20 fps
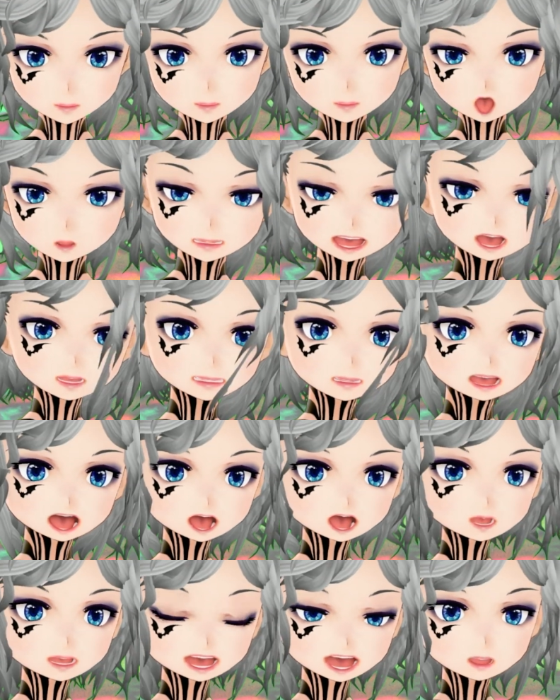Garlic
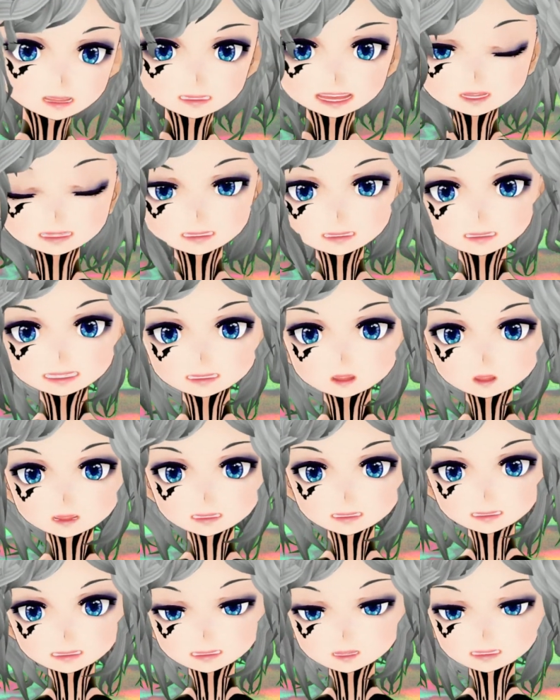powder. Garlic is good.
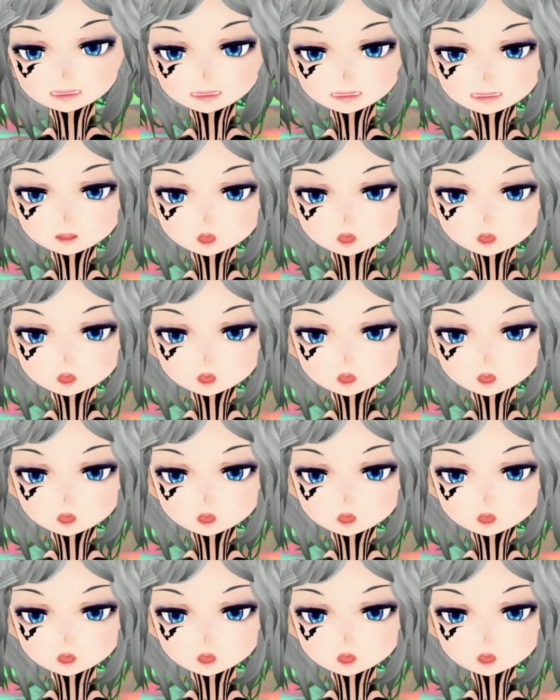Garlic is always